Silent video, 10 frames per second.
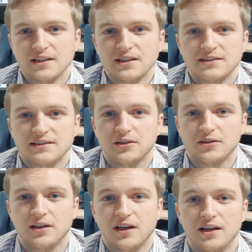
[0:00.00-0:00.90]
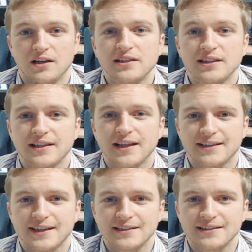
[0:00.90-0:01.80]
So, looking at
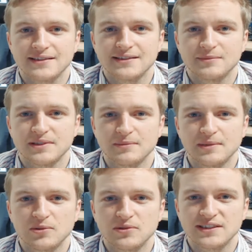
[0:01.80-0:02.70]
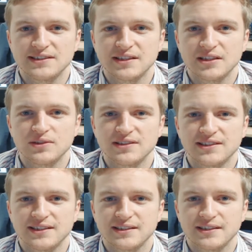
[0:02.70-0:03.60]
that gas system in a bit more detail, we're
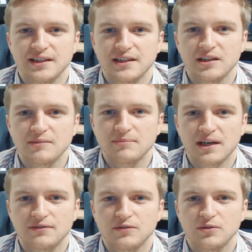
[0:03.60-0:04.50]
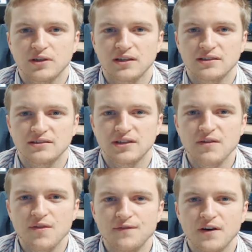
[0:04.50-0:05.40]
seeing line pack forecast
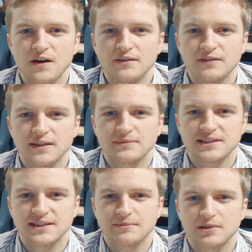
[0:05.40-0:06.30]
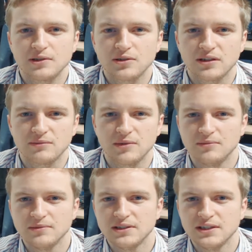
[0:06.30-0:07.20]
around 5 MCM long at the
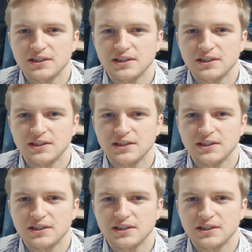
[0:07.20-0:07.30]
moment.